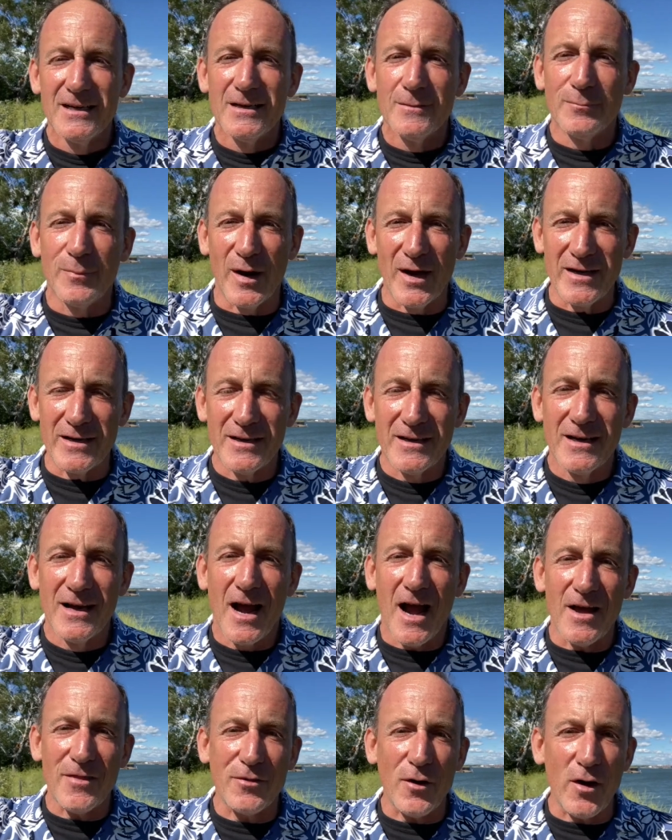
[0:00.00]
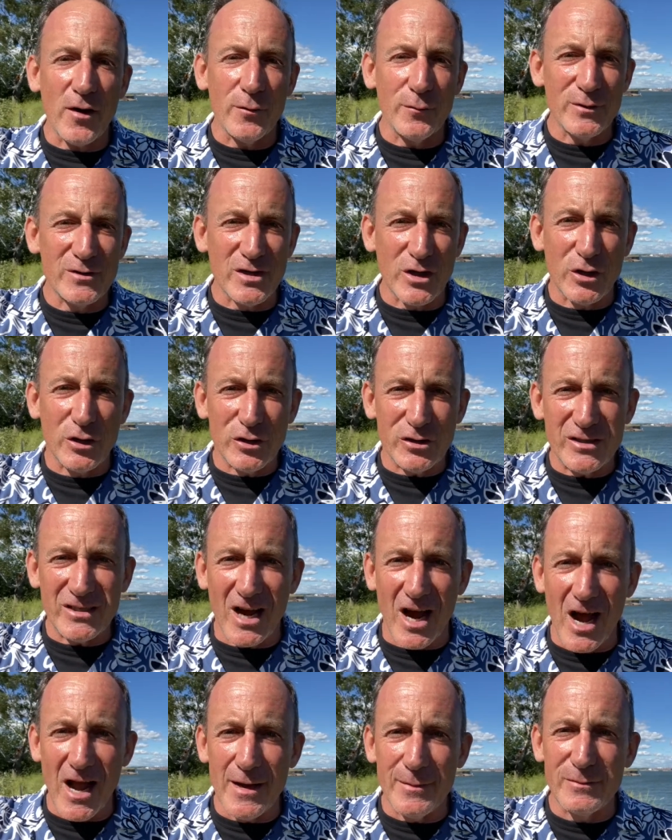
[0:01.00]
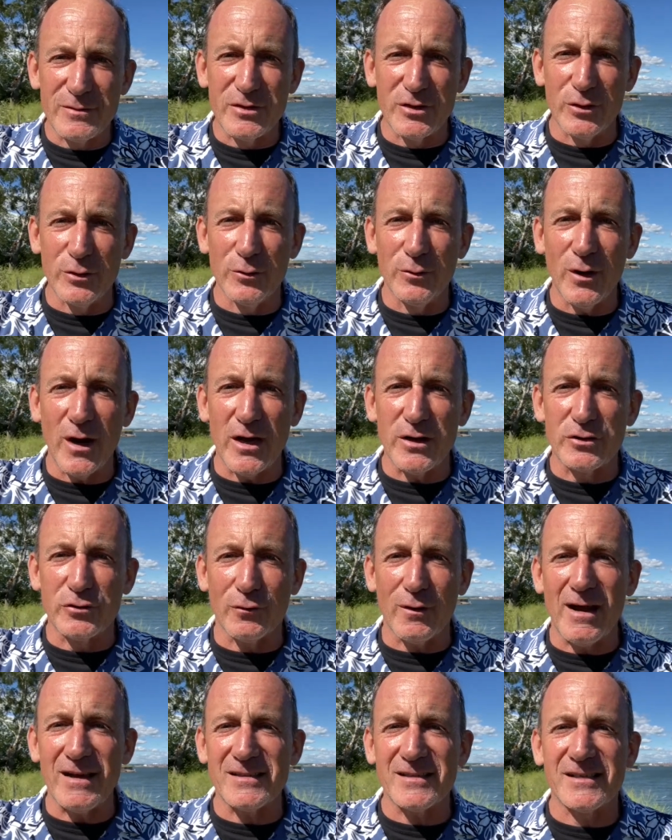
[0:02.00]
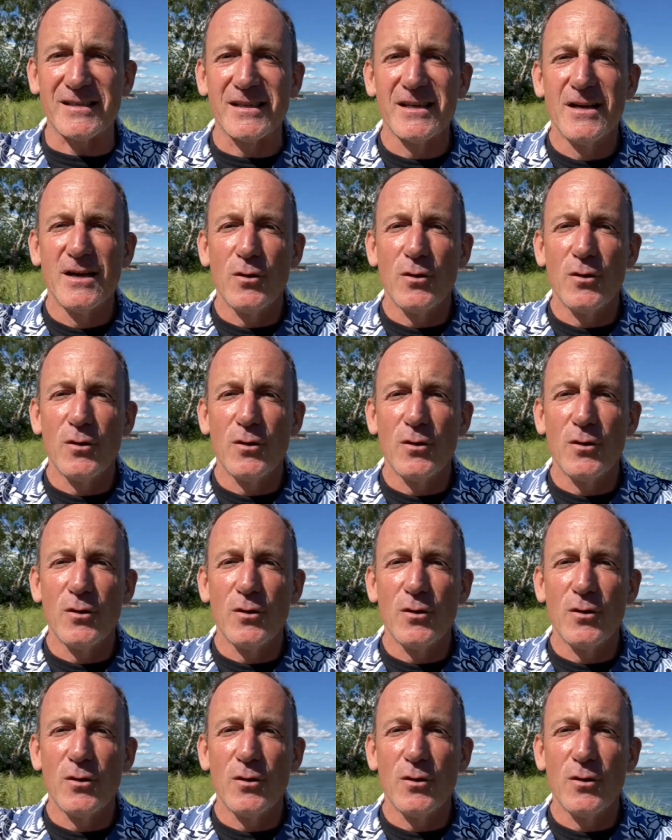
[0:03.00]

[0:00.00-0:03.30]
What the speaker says: But I thought it was a good time to address